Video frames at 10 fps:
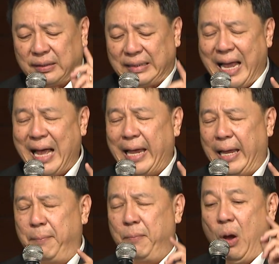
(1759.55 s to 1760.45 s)

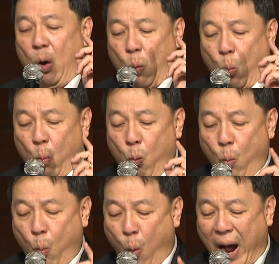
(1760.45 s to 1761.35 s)
time
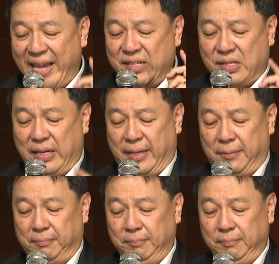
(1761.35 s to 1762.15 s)
wisely.